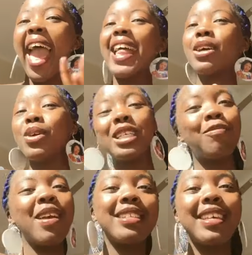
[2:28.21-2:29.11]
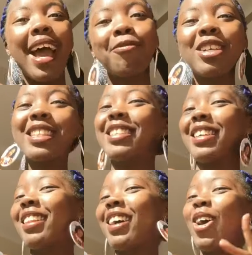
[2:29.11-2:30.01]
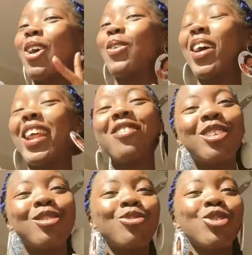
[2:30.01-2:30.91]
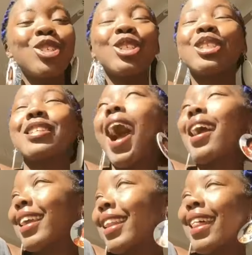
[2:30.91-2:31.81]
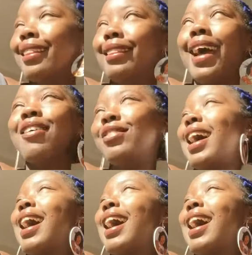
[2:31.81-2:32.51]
and then we could spend time with each other, or whatever, you know, just talking and laughing,